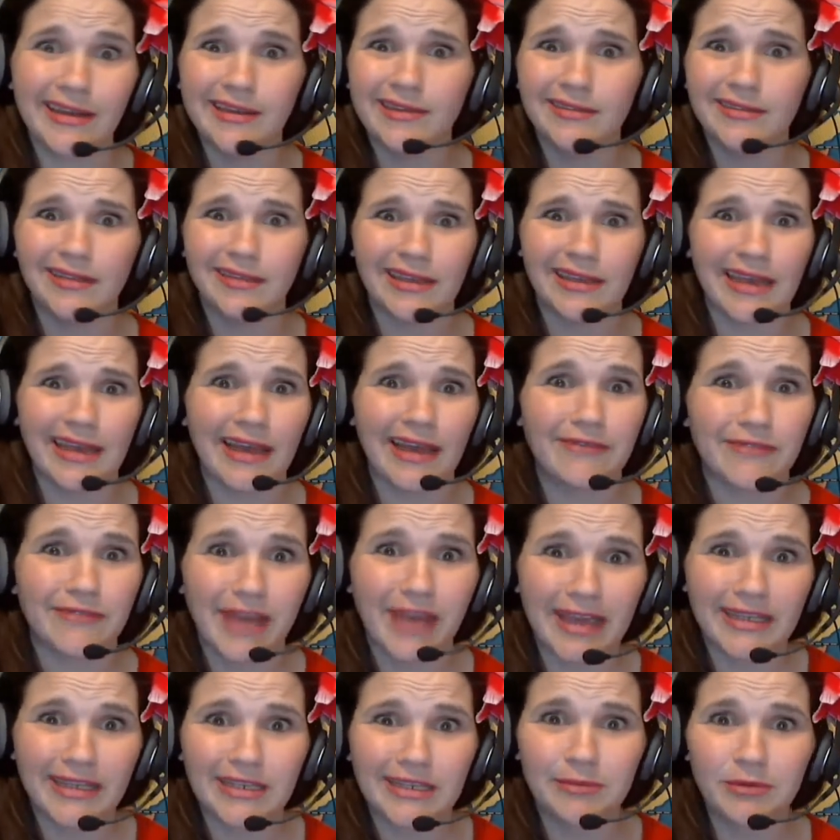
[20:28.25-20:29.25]
I
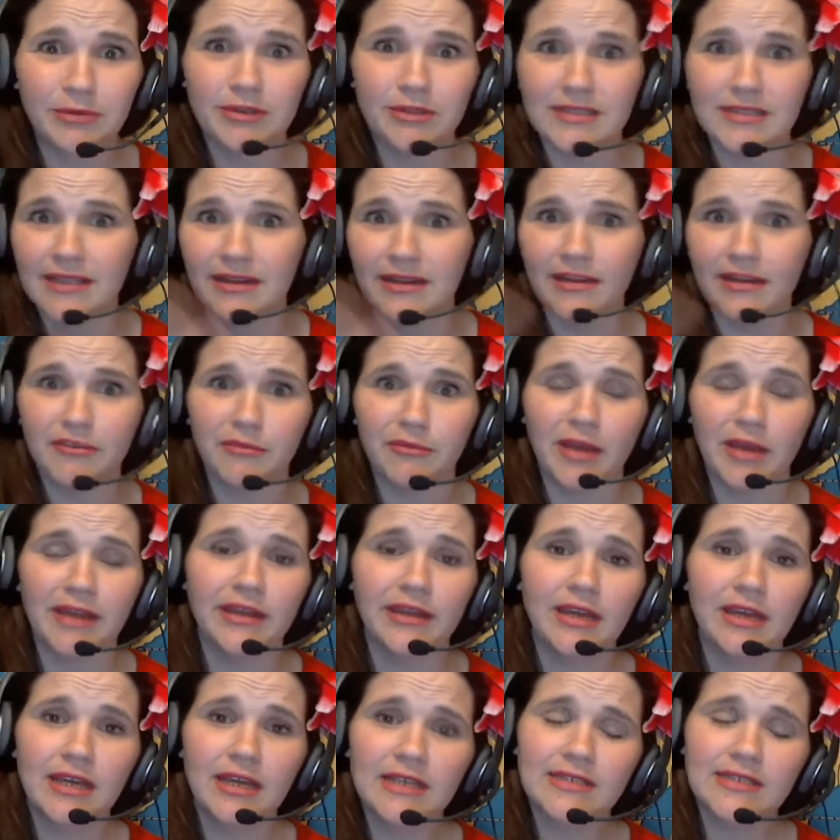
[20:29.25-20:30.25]
have 90% of
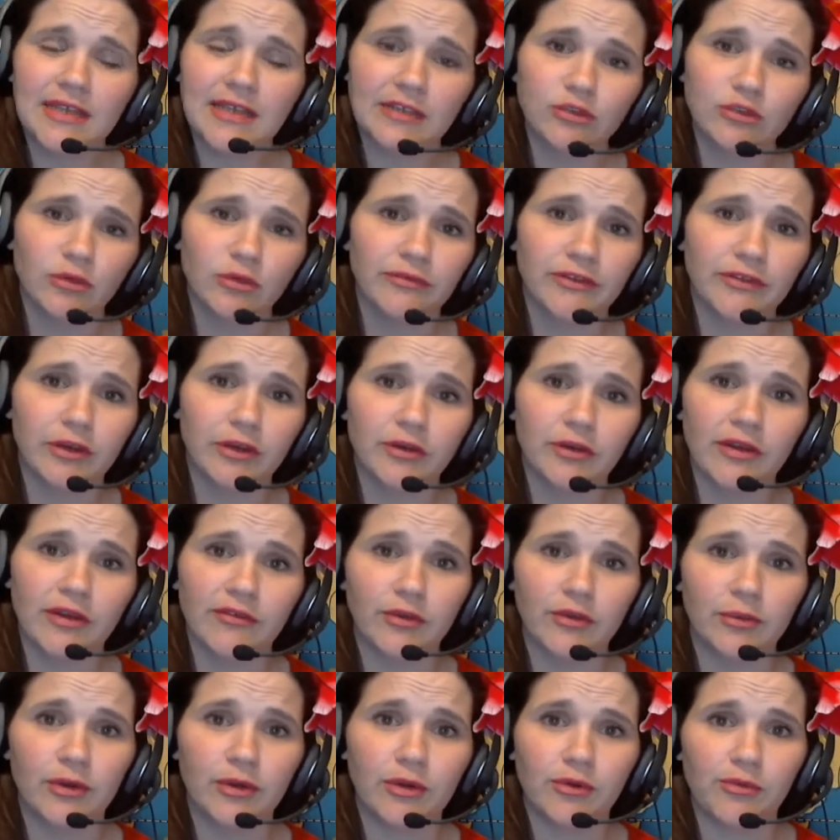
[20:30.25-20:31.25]
my schedule
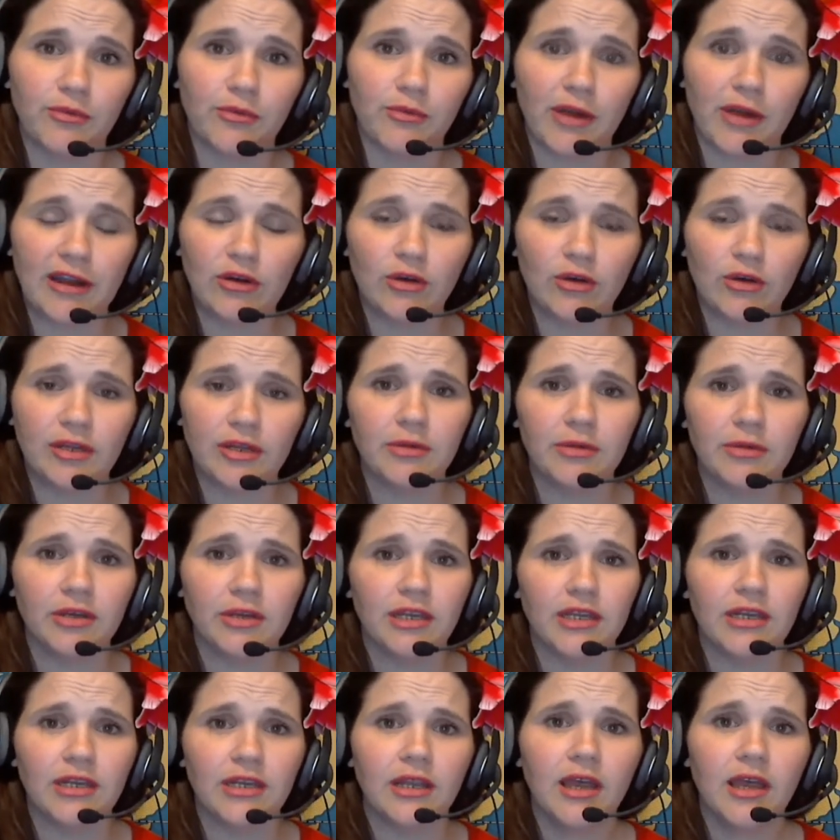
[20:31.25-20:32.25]
filled every week with priority
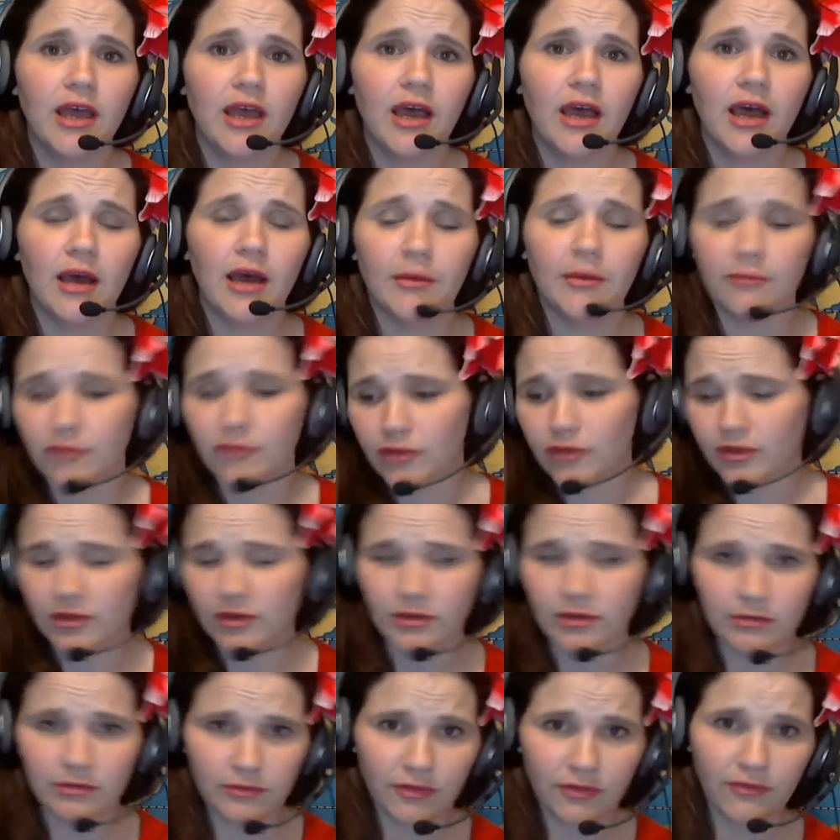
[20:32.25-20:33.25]
booking
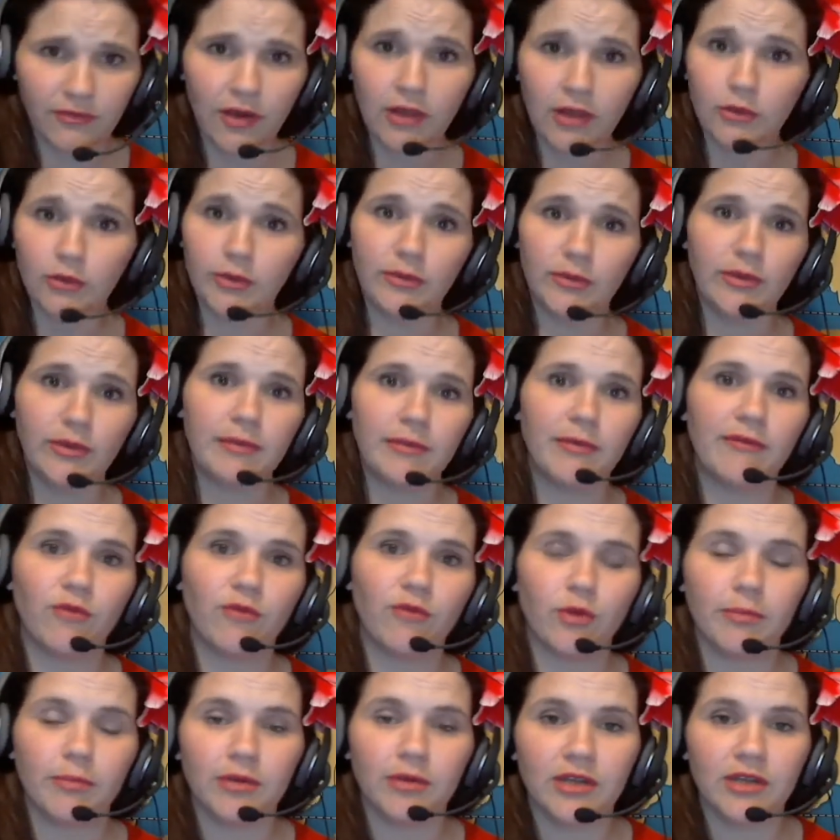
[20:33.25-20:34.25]
for the following
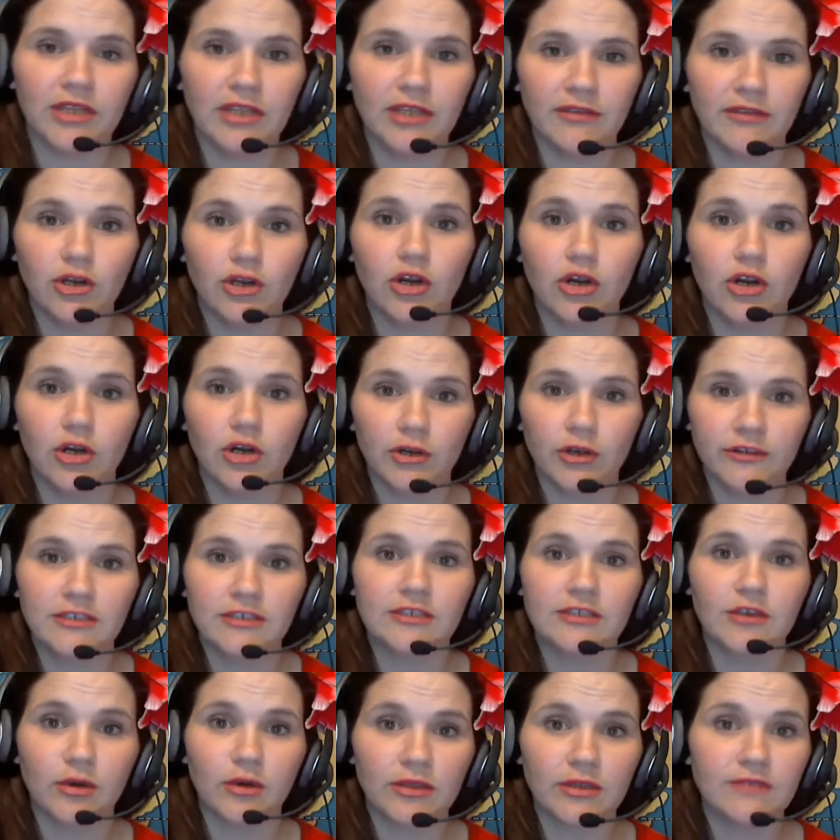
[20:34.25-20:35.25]
week before booking eve
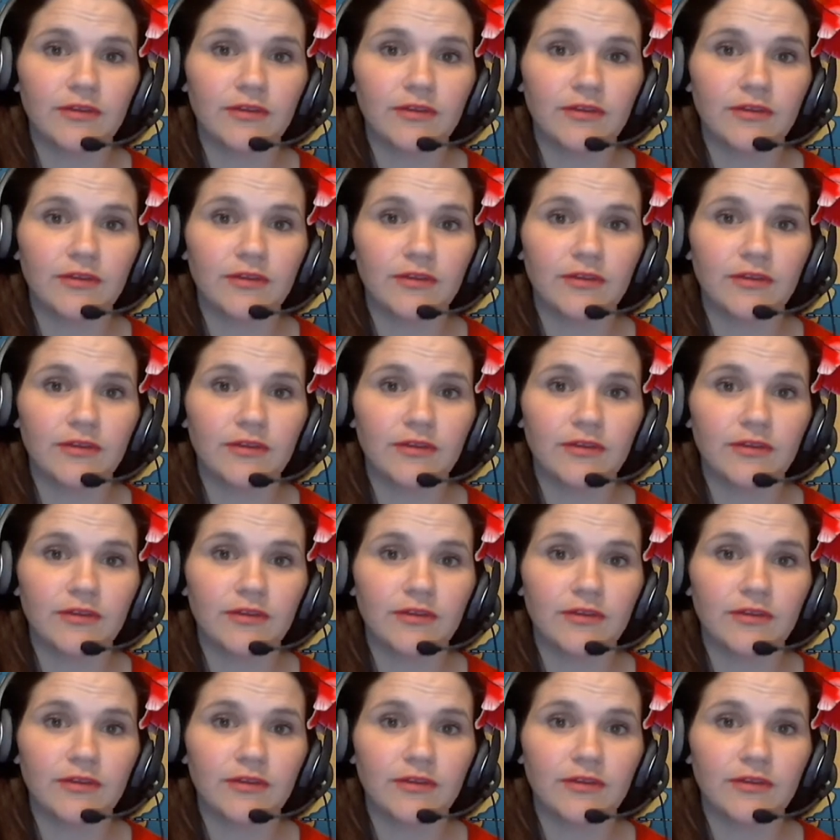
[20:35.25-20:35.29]
occurs.